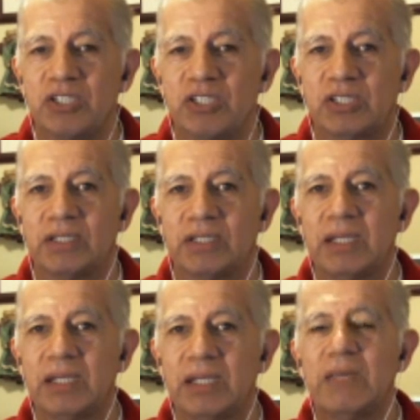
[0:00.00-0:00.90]
Even if you
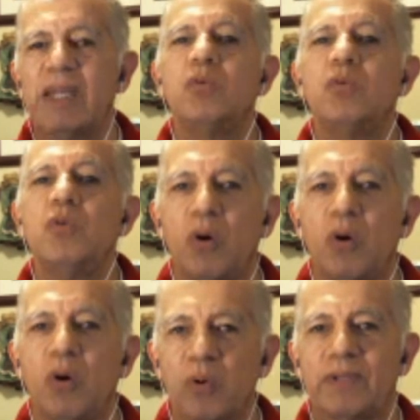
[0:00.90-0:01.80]
know already
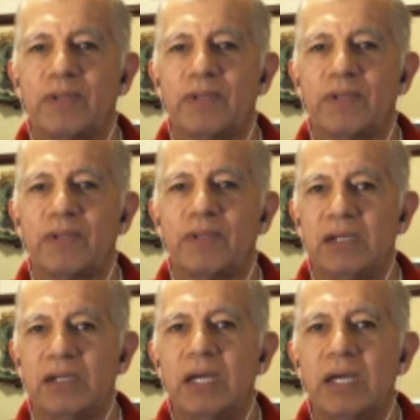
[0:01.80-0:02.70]
Qigong,
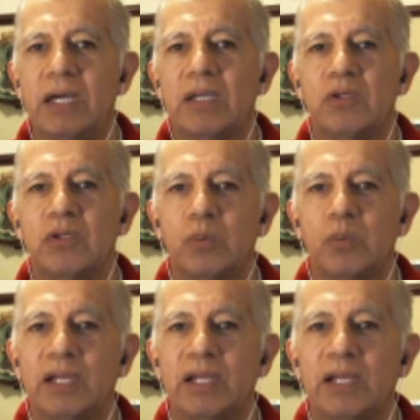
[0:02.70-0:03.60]
you will learn more
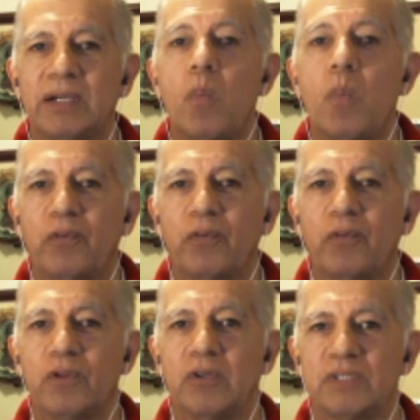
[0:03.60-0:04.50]
from Dr.
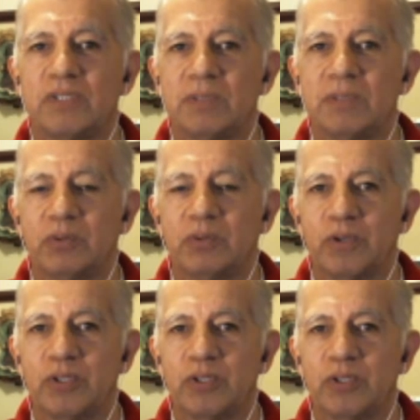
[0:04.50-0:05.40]
Symeon Rodger.
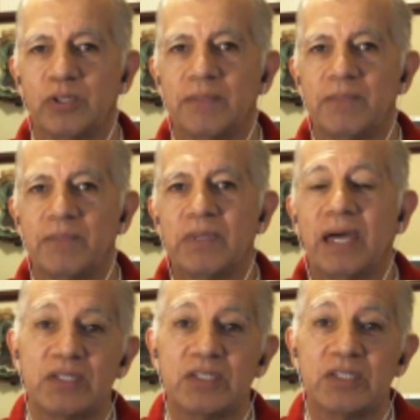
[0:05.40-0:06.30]
I guarantee you,
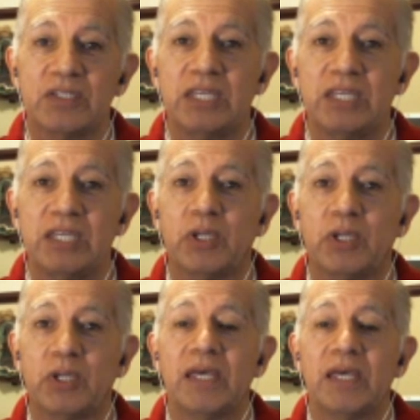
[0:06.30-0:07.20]
because I
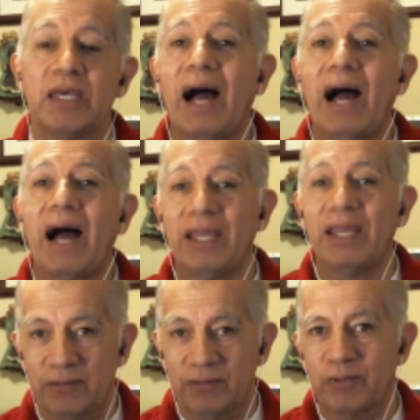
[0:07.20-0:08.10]
learned from him.
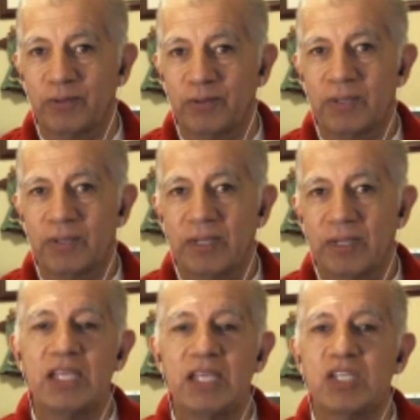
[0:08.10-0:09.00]
I changed
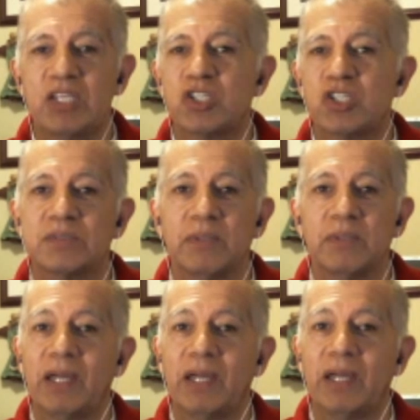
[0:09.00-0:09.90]
my approach
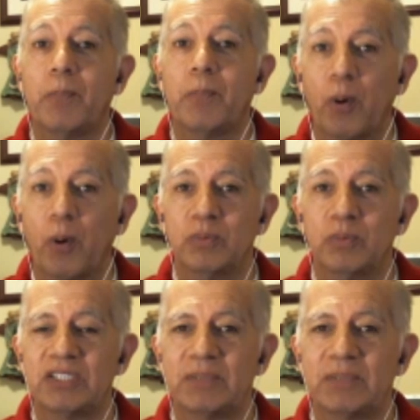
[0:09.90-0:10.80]
with my gymnasts, and I
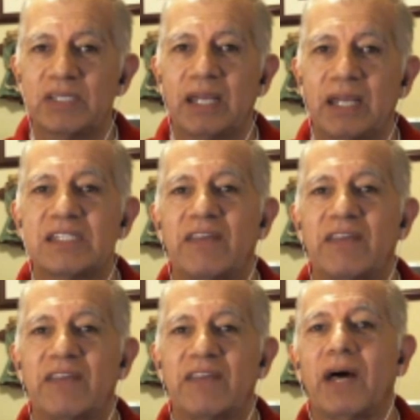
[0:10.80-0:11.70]
saved a
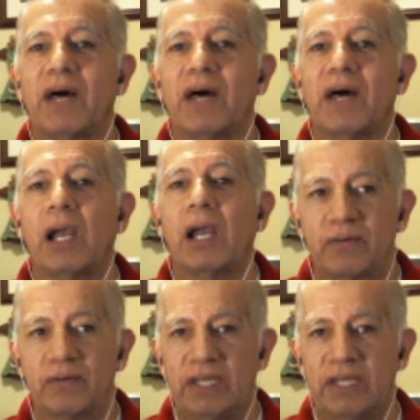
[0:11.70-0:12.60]
lot of injuries.
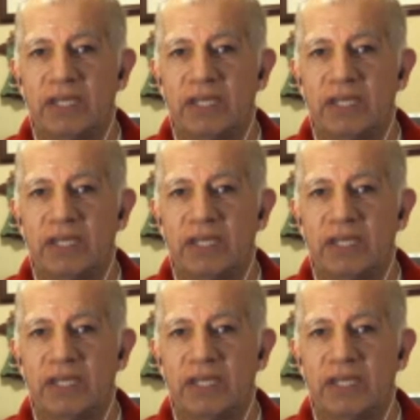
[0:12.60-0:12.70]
